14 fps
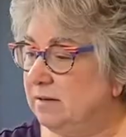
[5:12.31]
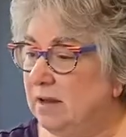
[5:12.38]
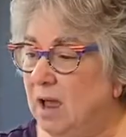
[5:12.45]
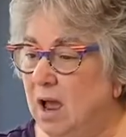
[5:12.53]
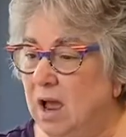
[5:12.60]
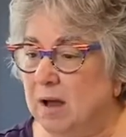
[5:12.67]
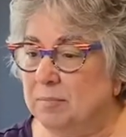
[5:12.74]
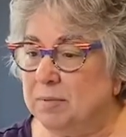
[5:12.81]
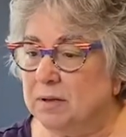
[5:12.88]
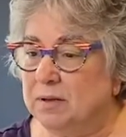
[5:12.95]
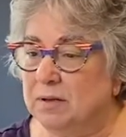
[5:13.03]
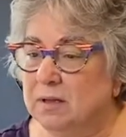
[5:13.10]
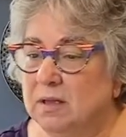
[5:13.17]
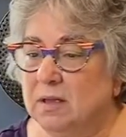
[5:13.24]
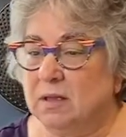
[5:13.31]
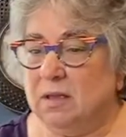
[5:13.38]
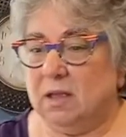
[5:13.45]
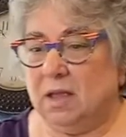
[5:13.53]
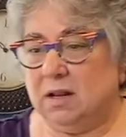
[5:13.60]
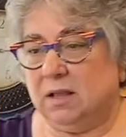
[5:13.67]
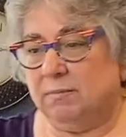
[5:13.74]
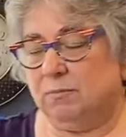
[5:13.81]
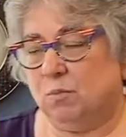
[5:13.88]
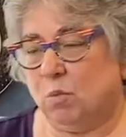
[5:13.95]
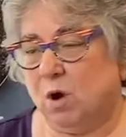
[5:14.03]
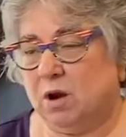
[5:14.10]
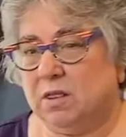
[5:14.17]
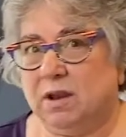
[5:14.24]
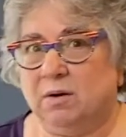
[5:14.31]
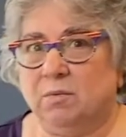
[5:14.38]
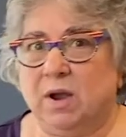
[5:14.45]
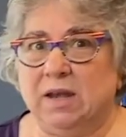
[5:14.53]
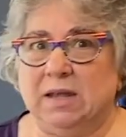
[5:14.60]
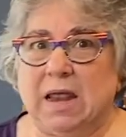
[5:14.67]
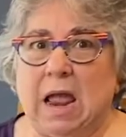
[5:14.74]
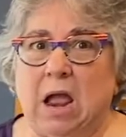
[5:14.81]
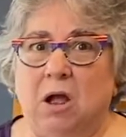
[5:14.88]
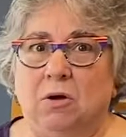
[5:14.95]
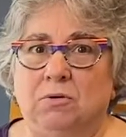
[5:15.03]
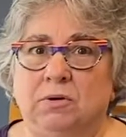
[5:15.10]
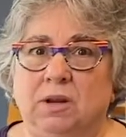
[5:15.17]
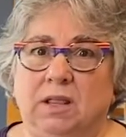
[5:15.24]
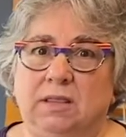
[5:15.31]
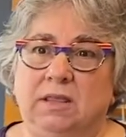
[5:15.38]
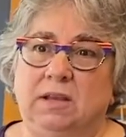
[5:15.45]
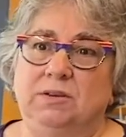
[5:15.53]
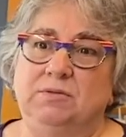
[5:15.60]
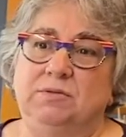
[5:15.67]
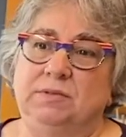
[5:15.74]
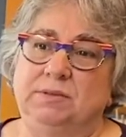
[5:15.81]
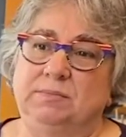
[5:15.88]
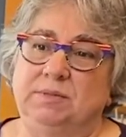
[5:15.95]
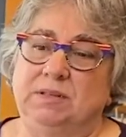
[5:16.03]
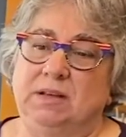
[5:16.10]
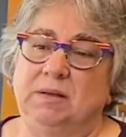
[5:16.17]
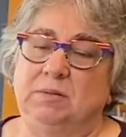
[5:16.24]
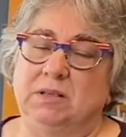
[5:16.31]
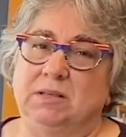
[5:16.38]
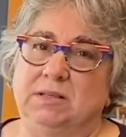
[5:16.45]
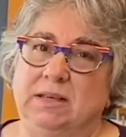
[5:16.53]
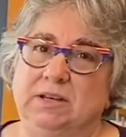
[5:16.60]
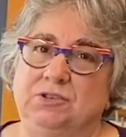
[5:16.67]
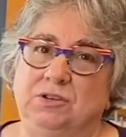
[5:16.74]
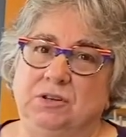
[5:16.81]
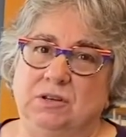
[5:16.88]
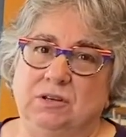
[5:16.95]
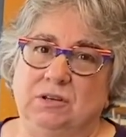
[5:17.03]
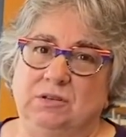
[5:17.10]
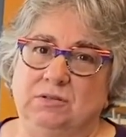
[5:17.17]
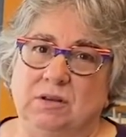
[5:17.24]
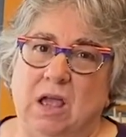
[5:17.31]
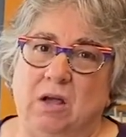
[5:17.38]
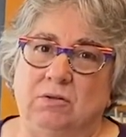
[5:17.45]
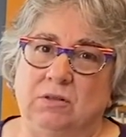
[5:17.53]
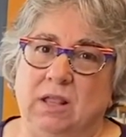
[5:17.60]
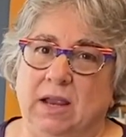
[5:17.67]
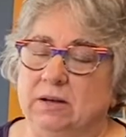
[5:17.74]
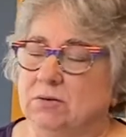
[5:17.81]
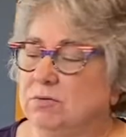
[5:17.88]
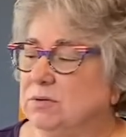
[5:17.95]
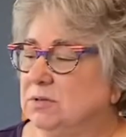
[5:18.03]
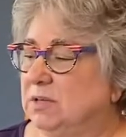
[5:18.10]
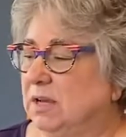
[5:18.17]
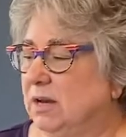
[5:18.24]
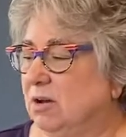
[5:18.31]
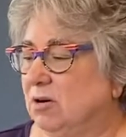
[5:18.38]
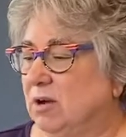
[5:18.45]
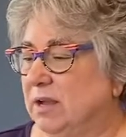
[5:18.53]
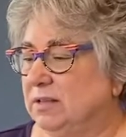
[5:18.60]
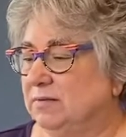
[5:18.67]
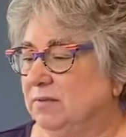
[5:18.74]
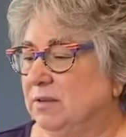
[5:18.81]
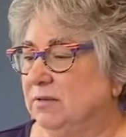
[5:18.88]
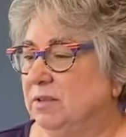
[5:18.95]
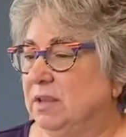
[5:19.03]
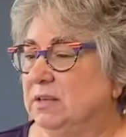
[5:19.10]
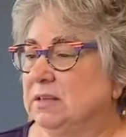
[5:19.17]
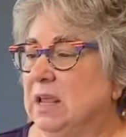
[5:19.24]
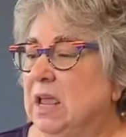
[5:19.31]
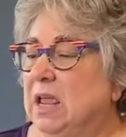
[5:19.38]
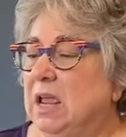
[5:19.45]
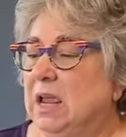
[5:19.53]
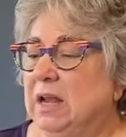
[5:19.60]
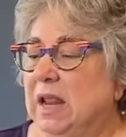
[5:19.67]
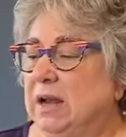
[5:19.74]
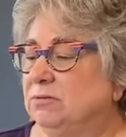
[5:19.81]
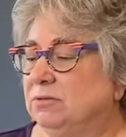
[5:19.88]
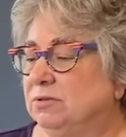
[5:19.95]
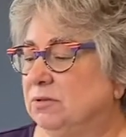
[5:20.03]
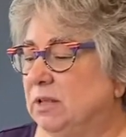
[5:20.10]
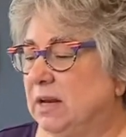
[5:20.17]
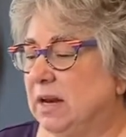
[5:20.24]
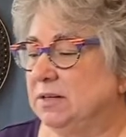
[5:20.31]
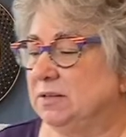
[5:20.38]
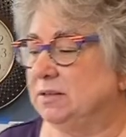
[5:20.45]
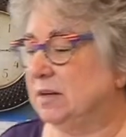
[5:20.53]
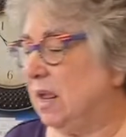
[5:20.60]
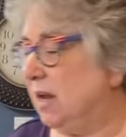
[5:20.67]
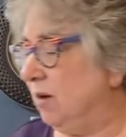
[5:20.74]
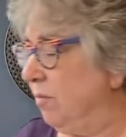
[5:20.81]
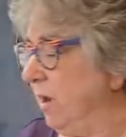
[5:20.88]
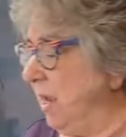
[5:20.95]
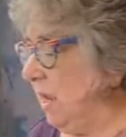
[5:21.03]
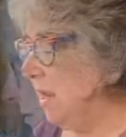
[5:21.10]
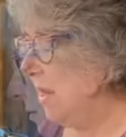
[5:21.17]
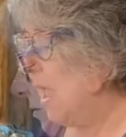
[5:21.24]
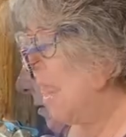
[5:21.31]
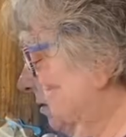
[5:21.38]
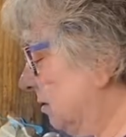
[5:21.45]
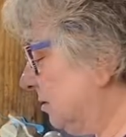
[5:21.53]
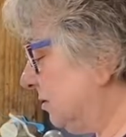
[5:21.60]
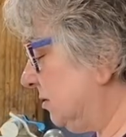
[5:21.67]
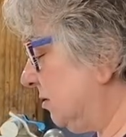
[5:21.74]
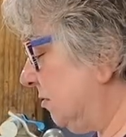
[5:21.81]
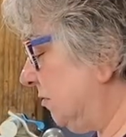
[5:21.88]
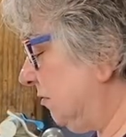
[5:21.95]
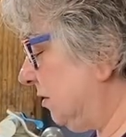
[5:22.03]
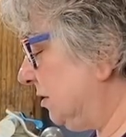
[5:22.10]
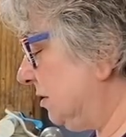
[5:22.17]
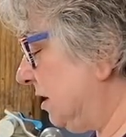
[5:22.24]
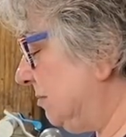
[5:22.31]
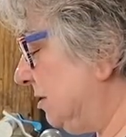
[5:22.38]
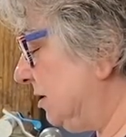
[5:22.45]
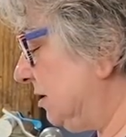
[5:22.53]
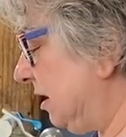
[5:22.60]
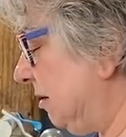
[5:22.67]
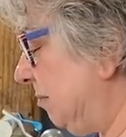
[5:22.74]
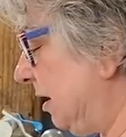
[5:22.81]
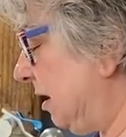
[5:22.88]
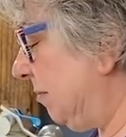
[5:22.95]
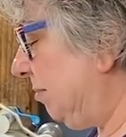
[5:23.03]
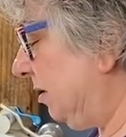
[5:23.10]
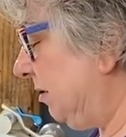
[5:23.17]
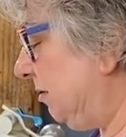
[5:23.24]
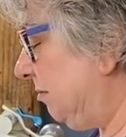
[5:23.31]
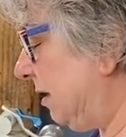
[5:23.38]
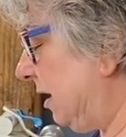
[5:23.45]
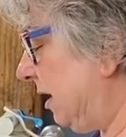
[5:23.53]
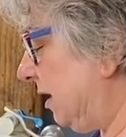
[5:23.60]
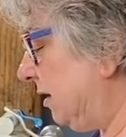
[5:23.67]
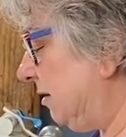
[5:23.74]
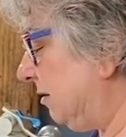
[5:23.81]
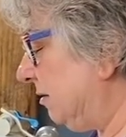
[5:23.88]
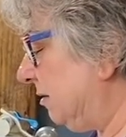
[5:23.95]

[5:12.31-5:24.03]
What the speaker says: top and work their way down, and they do some stabilization and outline quilting and all kinds of other things. And I don't do that, I just kind of wing it. So first I'm just going to pick up the thread,